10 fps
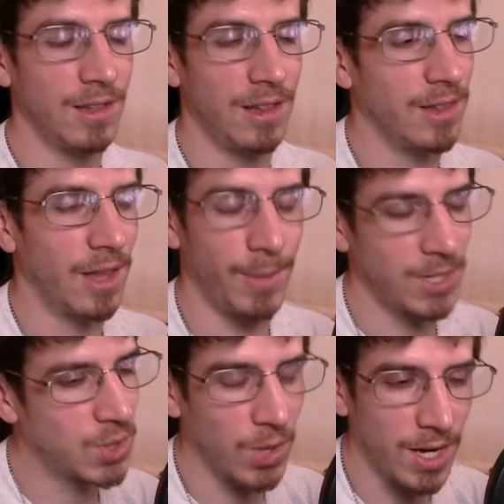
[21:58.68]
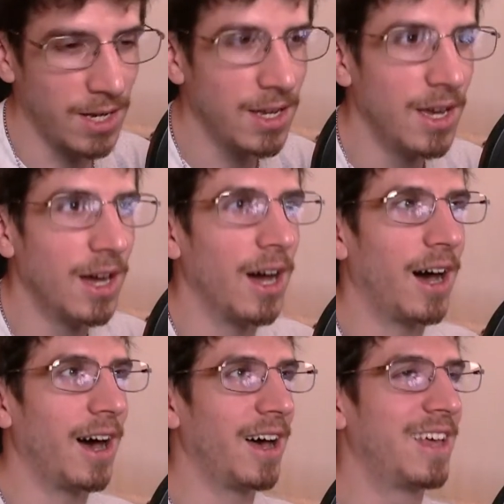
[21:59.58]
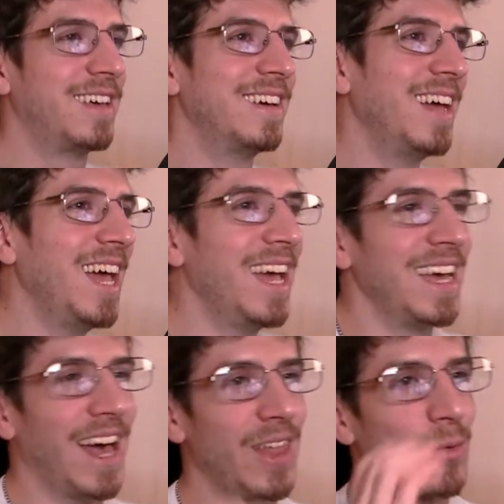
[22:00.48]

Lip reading: Let me enjoy it. And then right